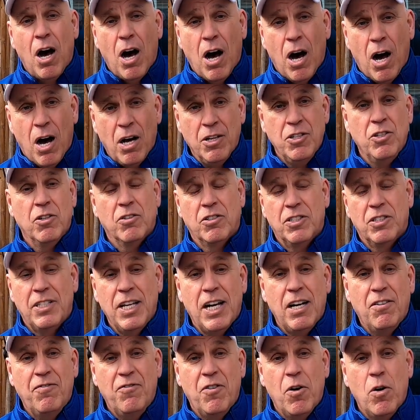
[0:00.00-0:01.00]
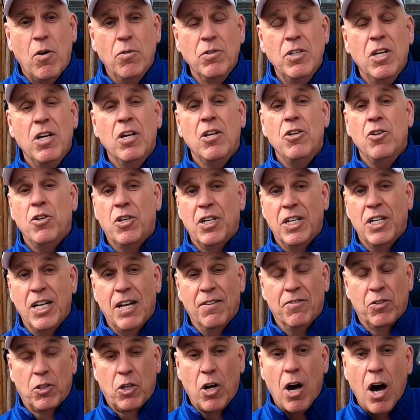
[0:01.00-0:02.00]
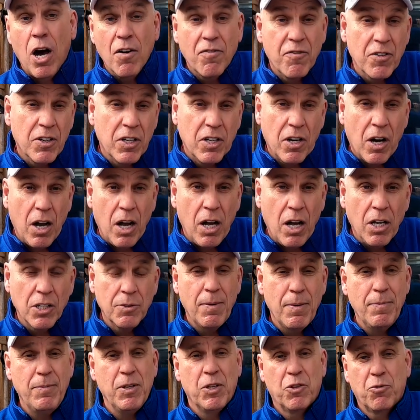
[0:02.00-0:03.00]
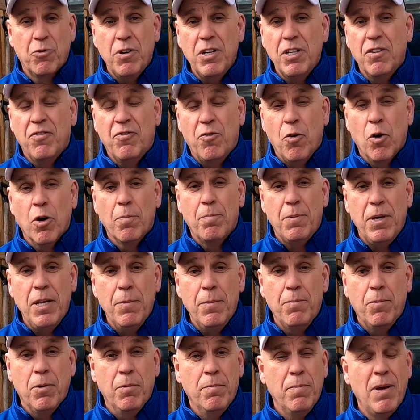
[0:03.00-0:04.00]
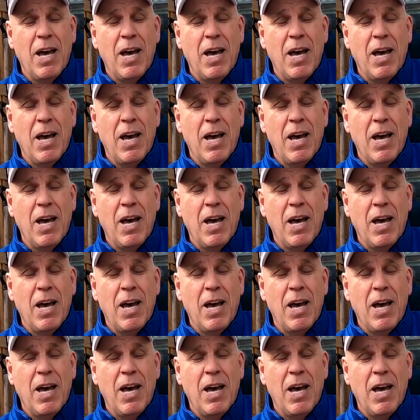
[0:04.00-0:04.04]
on your cell phone. You can have conference calls, maybe three to four people.